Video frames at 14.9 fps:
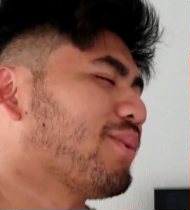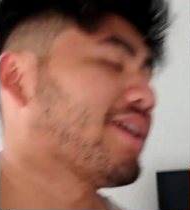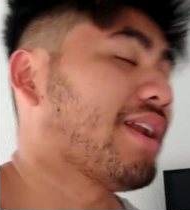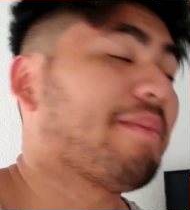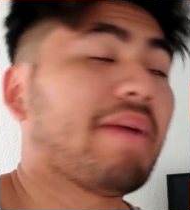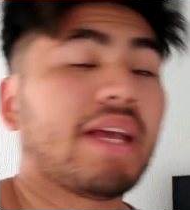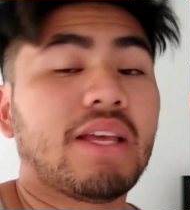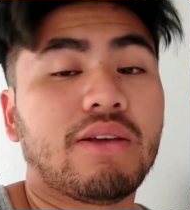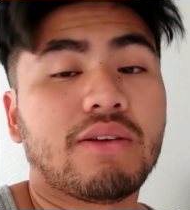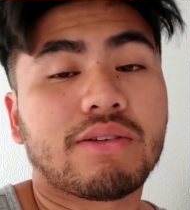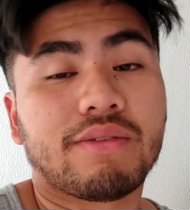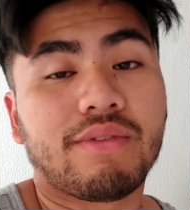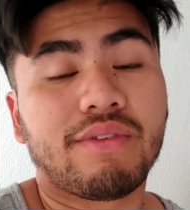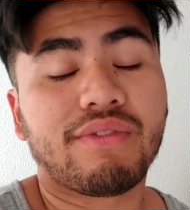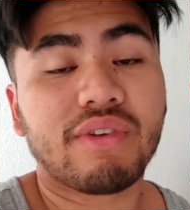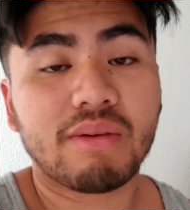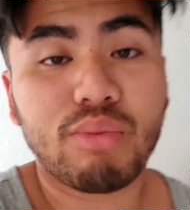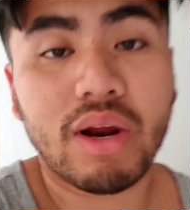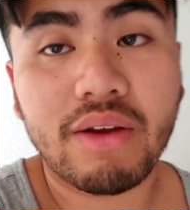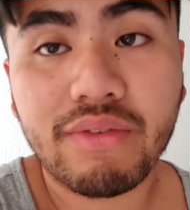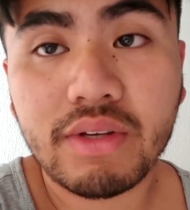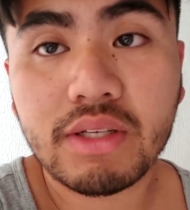We're gonna make use of the free
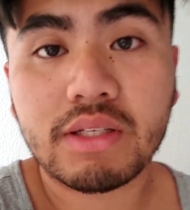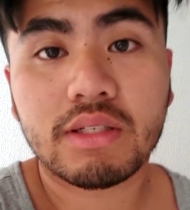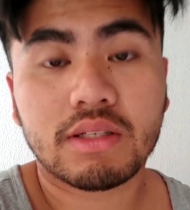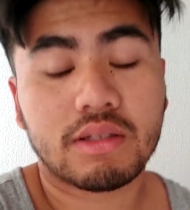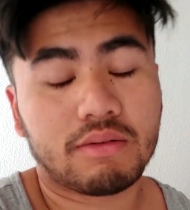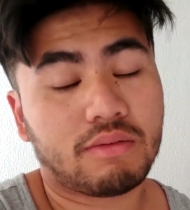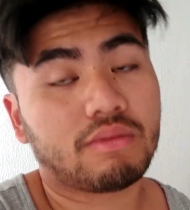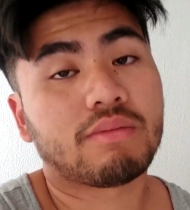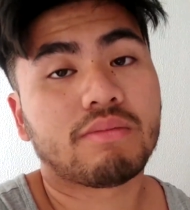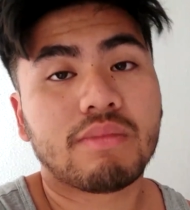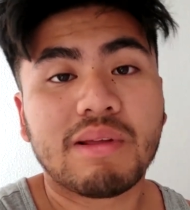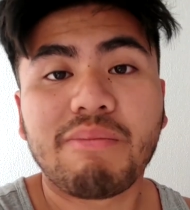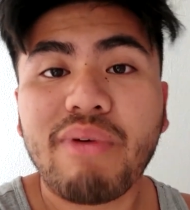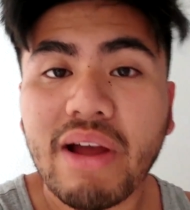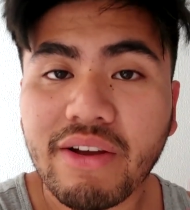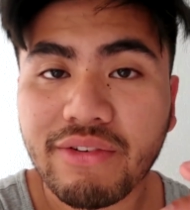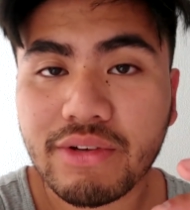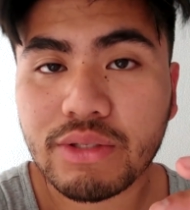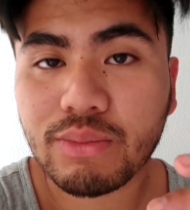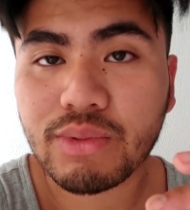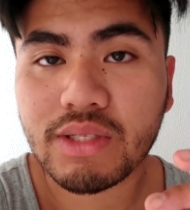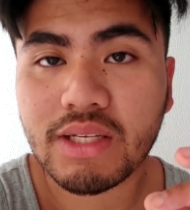breakfast. The
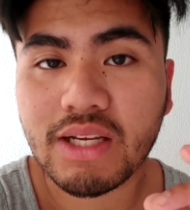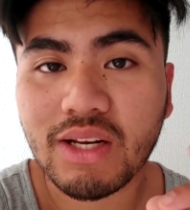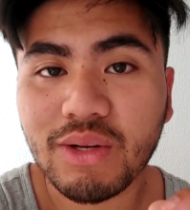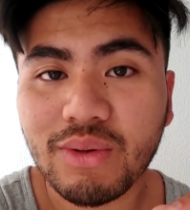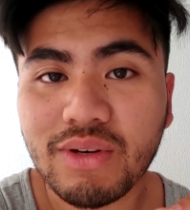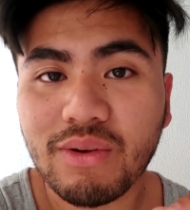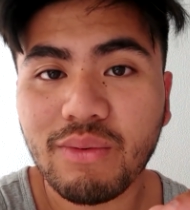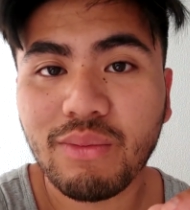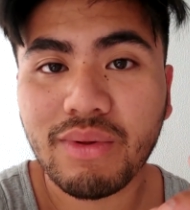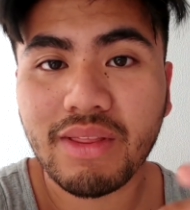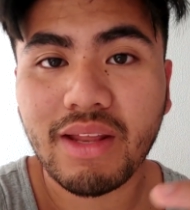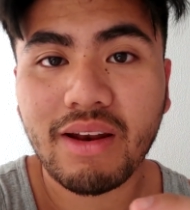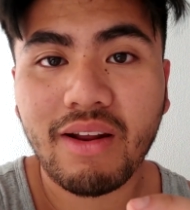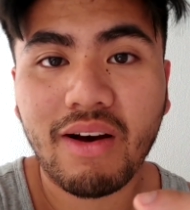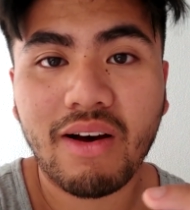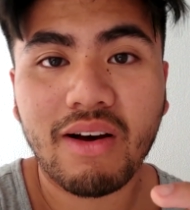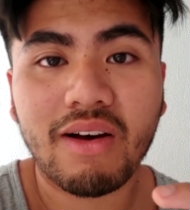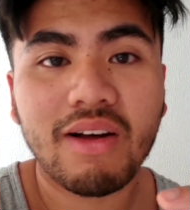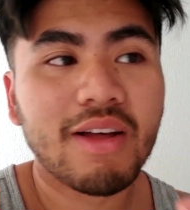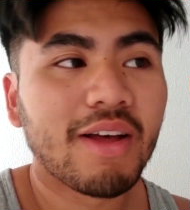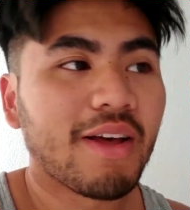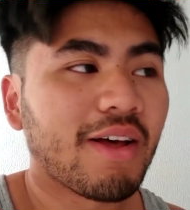breakfast was included within our
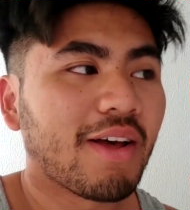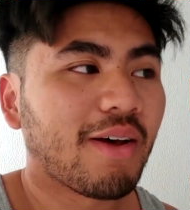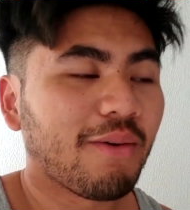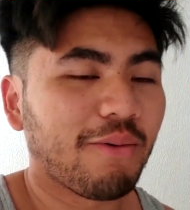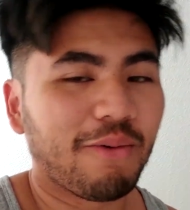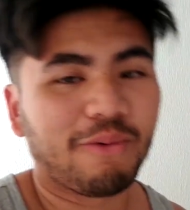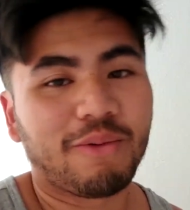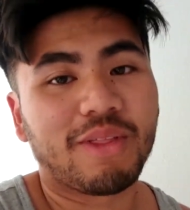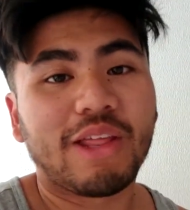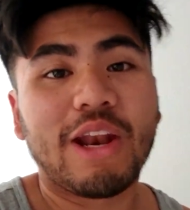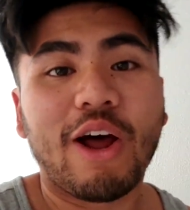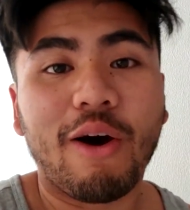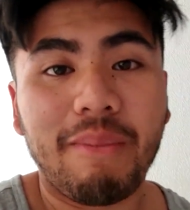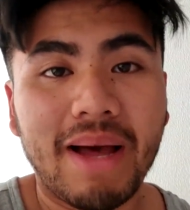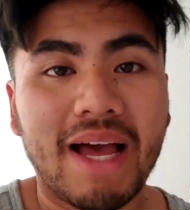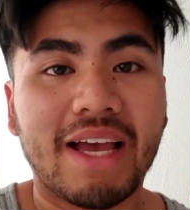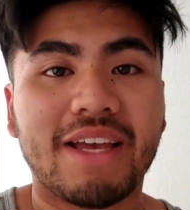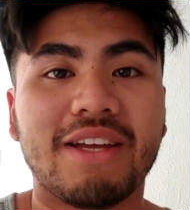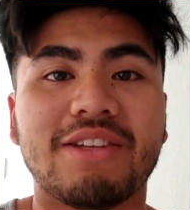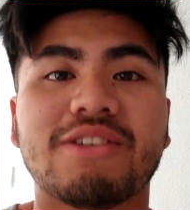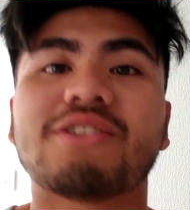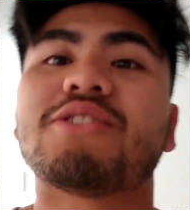within our
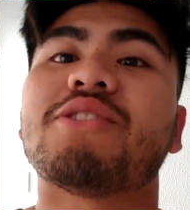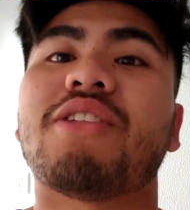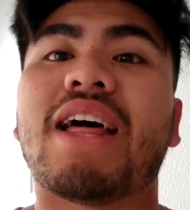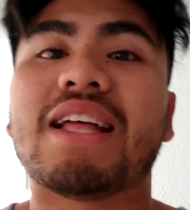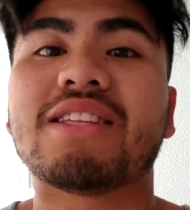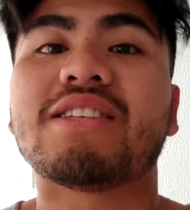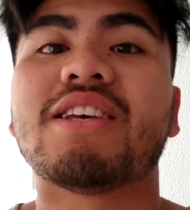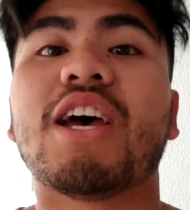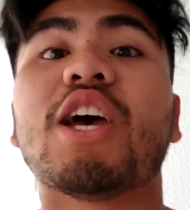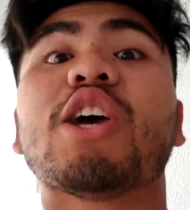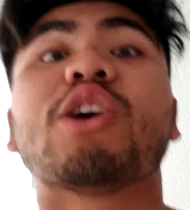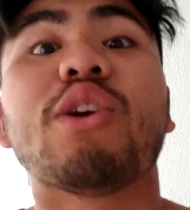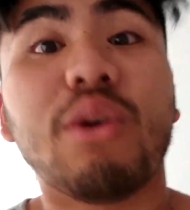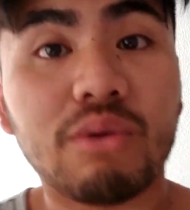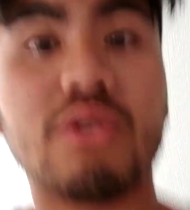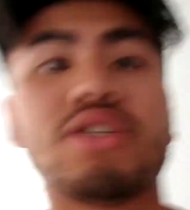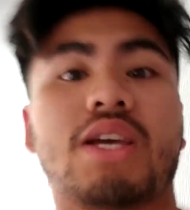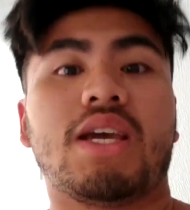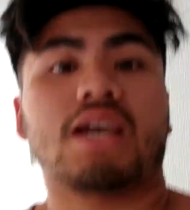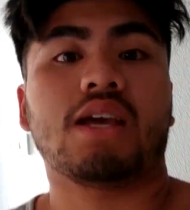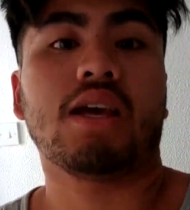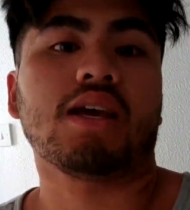package, so that's Gucci.